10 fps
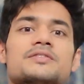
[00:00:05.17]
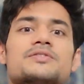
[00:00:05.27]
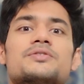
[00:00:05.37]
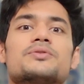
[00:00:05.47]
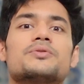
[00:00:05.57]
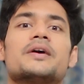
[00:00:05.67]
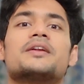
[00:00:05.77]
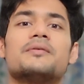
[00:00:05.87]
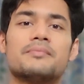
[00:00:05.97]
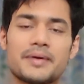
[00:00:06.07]
So
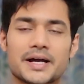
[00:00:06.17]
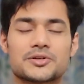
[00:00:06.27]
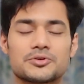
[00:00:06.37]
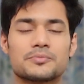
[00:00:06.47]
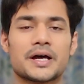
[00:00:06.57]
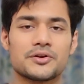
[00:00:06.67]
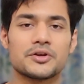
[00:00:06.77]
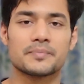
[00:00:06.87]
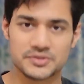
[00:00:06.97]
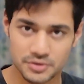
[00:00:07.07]
welcome back to a brand new
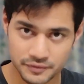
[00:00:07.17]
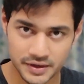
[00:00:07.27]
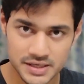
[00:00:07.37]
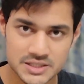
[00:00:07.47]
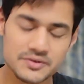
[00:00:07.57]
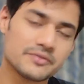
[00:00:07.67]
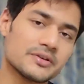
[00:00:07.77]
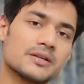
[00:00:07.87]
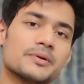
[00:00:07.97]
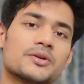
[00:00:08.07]
episode of ours where
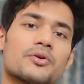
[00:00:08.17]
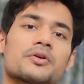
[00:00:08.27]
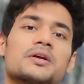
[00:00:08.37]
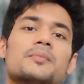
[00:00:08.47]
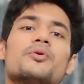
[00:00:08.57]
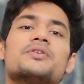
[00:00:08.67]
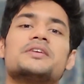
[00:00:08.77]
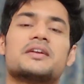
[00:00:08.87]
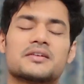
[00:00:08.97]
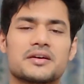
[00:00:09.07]
we'll be talking about
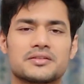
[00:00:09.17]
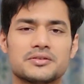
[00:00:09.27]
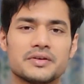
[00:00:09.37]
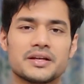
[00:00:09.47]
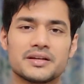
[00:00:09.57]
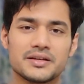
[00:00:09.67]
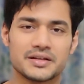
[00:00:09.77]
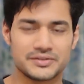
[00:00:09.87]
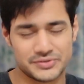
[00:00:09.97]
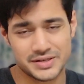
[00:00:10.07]
yet another very
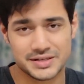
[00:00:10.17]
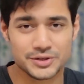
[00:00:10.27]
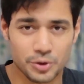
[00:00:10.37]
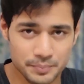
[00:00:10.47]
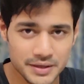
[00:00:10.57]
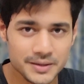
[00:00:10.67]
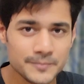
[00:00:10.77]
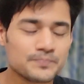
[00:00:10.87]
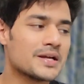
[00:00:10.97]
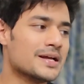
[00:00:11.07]
interesting topic
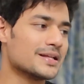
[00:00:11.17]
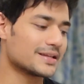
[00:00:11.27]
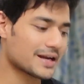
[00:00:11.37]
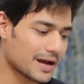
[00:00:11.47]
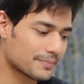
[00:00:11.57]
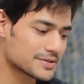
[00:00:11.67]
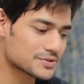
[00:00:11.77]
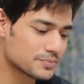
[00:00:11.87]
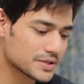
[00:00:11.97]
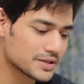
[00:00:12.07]
that happens
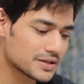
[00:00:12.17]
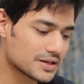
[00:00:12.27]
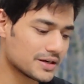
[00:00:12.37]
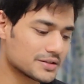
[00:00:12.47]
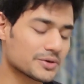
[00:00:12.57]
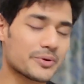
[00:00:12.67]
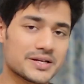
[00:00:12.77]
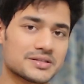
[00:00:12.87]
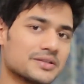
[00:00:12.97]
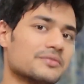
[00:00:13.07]
to be uh, the
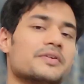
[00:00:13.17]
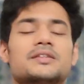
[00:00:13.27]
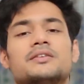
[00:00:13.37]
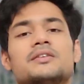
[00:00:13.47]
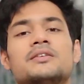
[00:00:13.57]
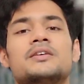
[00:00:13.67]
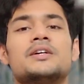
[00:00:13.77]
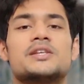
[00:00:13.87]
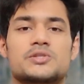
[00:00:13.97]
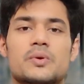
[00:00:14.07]
question whether
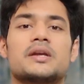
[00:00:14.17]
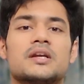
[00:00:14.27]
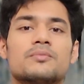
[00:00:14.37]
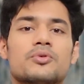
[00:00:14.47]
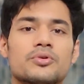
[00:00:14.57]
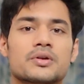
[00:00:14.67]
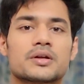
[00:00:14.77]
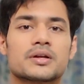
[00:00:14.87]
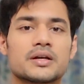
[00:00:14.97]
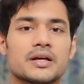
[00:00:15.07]
sweating more
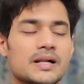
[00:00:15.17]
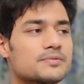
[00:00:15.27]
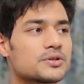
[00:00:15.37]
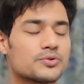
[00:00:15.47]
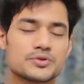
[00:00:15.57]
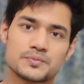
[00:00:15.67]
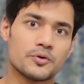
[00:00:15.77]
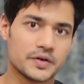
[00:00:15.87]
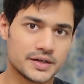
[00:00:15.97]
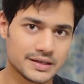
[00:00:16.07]
helps you lose
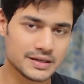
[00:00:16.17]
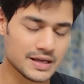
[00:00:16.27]
more weight.